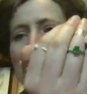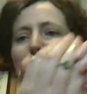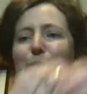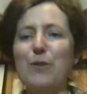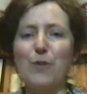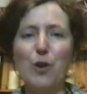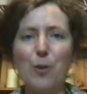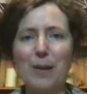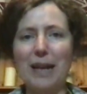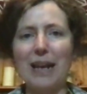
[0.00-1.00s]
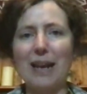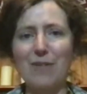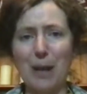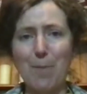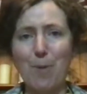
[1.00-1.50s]
lots of you coming in
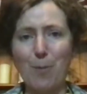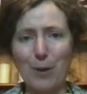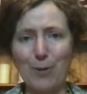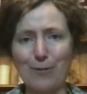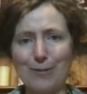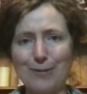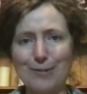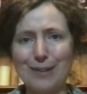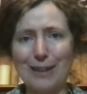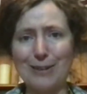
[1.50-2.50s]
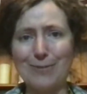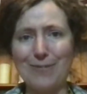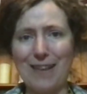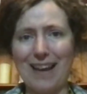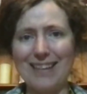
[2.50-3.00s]
giving him puppy cuddles. I love
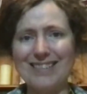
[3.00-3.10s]
that.